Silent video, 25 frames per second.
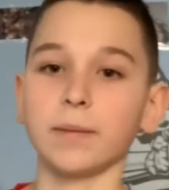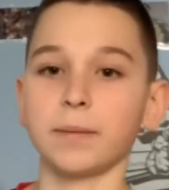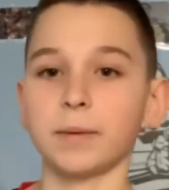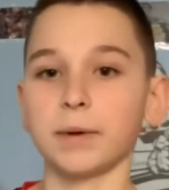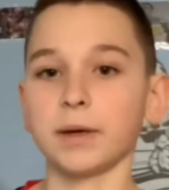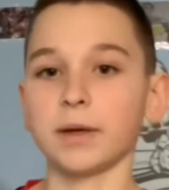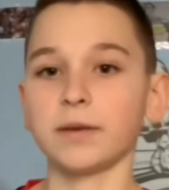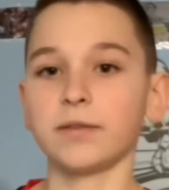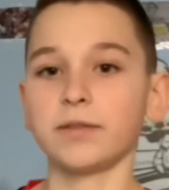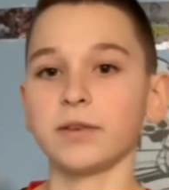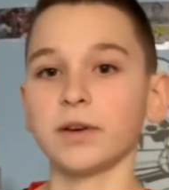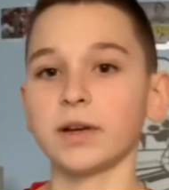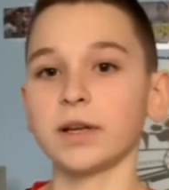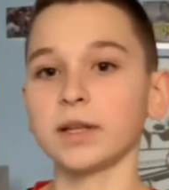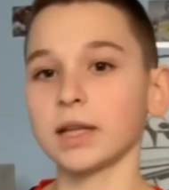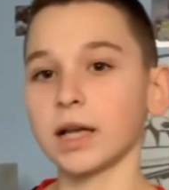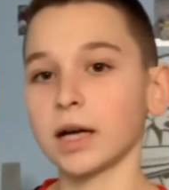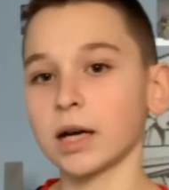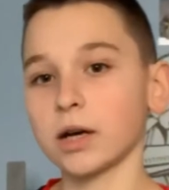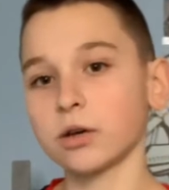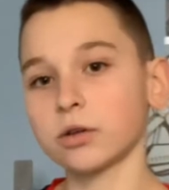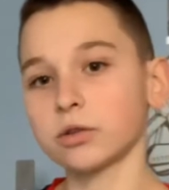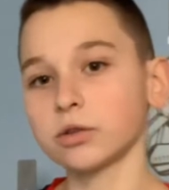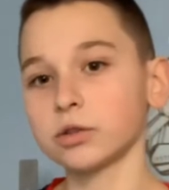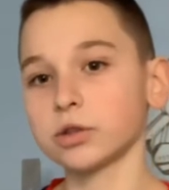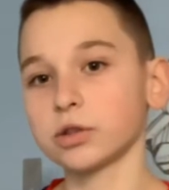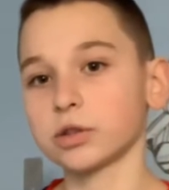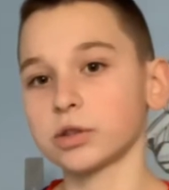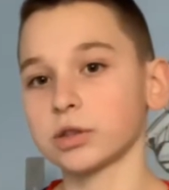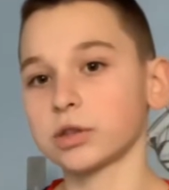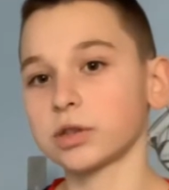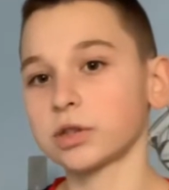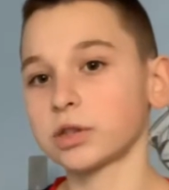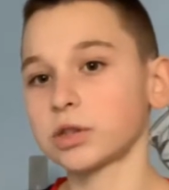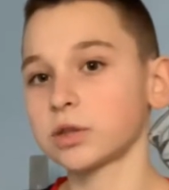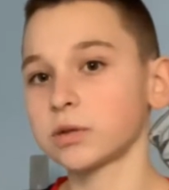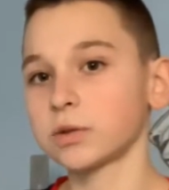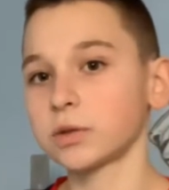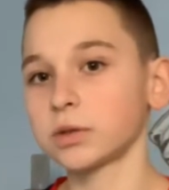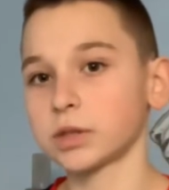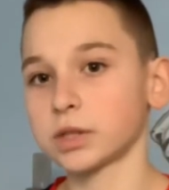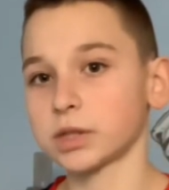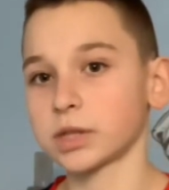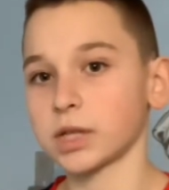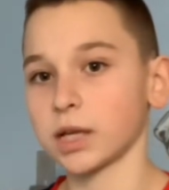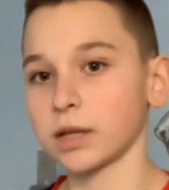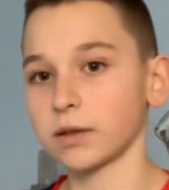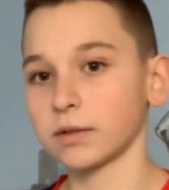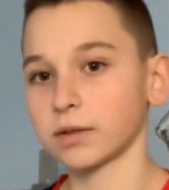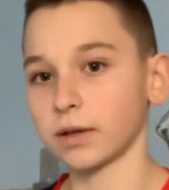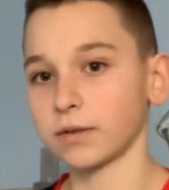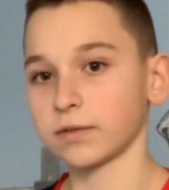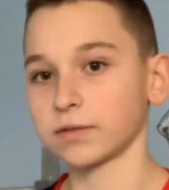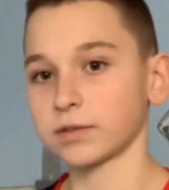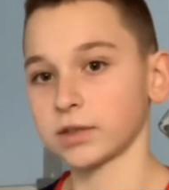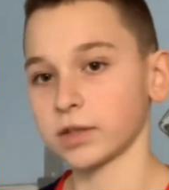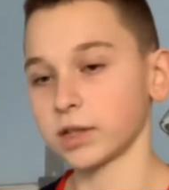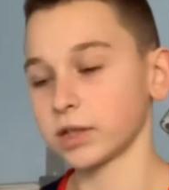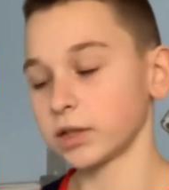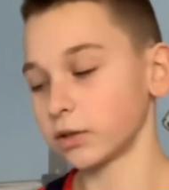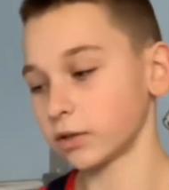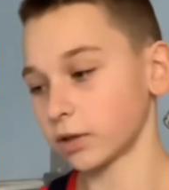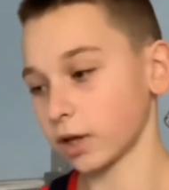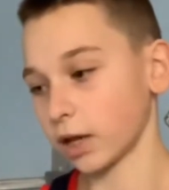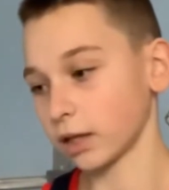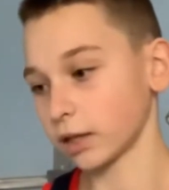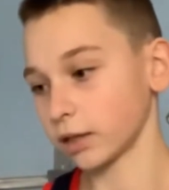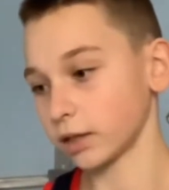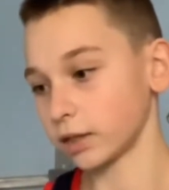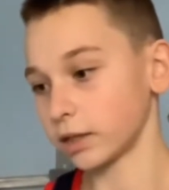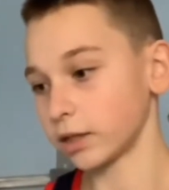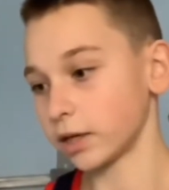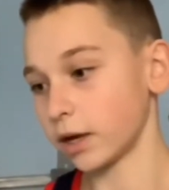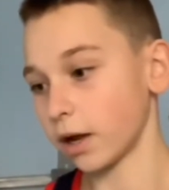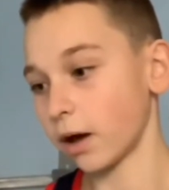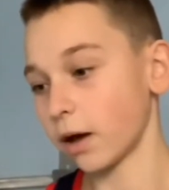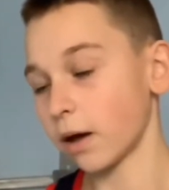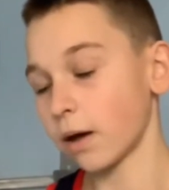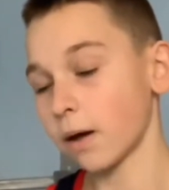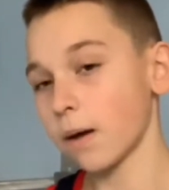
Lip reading: But if you're in like 100 to 200 calorie deficit, you'll get leaner.